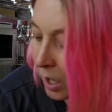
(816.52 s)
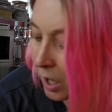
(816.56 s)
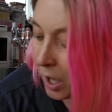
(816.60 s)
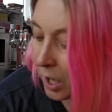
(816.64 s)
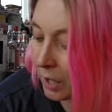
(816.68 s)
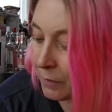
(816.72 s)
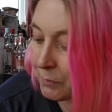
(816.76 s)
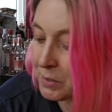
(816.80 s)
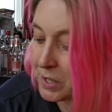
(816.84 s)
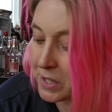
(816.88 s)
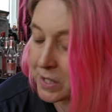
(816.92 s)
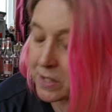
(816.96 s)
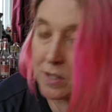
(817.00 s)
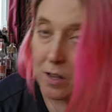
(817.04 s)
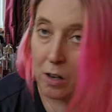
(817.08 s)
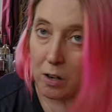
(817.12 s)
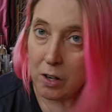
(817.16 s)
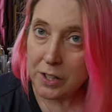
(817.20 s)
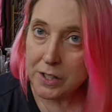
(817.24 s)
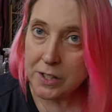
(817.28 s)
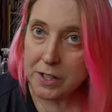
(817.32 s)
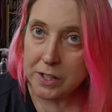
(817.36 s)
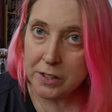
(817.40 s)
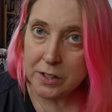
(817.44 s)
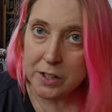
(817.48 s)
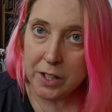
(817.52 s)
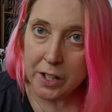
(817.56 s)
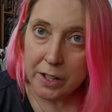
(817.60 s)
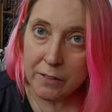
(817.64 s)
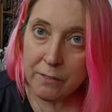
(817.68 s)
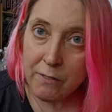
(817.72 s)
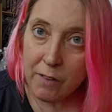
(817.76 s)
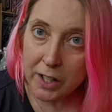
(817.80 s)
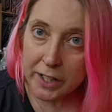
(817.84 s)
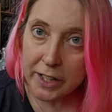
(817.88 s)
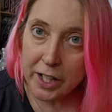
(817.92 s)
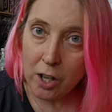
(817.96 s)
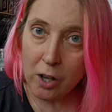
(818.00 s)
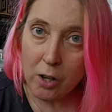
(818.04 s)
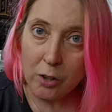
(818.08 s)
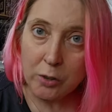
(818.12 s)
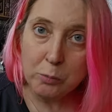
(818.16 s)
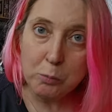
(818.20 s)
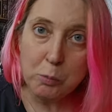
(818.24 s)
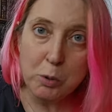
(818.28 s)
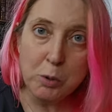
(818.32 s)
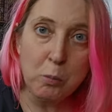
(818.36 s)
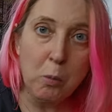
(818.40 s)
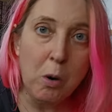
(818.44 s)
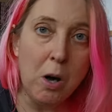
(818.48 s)
I've decided that if I get
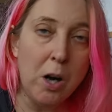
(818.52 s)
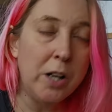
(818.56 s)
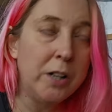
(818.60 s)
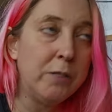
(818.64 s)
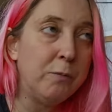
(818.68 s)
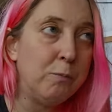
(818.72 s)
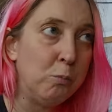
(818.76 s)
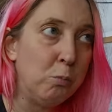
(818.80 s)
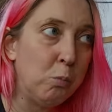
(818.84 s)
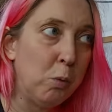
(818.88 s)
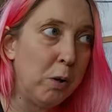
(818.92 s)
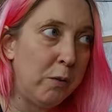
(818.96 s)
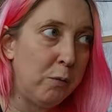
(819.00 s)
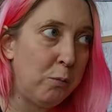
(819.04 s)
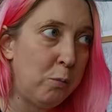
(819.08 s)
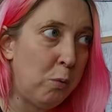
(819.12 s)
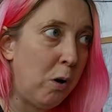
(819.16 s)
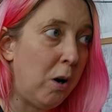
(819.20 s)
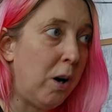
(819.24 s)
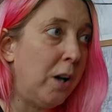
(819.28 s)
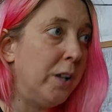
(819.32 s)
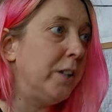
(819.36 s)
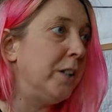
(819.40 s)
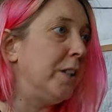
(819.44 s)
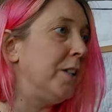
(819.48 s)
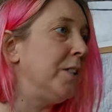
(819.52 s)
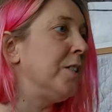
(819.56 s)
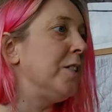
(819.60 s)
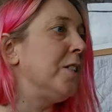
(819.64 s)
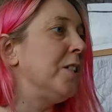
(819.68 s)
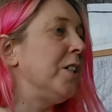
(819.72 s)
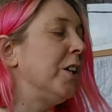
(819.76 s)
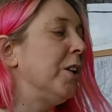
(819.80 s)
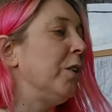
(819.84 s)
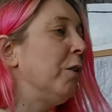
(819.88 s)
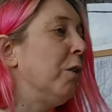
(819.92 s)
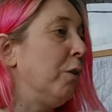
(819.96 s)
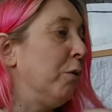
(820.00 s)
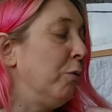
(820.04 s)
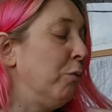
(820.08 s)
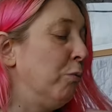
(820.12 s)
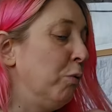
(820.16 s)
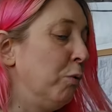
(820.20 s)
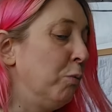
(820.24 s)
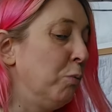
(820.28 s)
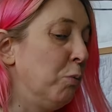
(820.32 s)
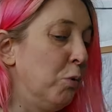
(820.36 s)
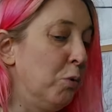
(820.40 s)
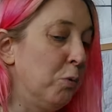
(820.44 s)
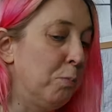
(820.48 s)
on with what I need to do, I
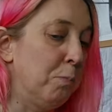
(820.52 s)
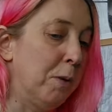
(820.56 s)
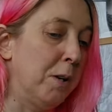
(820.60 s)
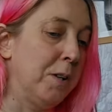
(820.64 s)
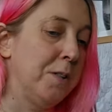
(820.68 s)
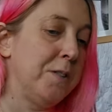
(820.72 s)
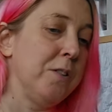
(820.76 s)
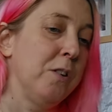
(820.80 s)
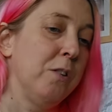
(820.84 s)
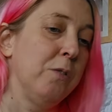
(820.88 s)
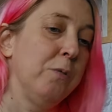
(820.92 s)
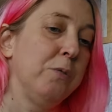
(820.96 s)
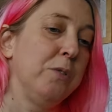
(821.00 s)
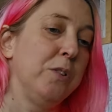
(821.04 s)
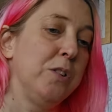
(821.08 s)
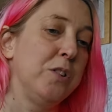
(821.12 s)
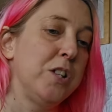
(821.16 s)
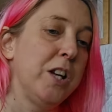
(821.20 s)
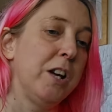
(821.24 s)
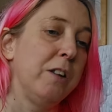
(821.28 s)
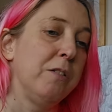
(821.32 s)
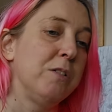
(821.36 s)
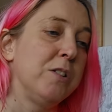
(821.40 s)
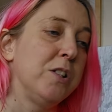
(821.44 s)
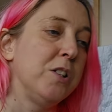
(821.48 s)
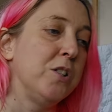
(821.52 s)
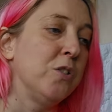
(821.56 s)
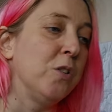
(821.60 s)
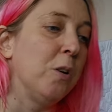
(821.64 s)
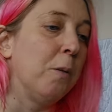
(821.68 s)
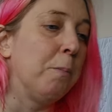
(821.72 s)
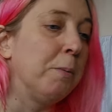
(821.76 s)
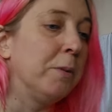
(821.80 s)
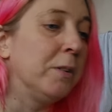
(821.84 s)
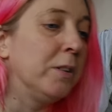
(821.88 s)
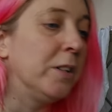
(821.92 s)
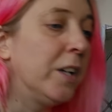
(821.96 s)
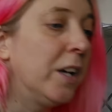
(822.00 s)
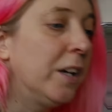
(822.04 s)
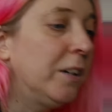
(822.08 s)
will reward myself with the charity shop at the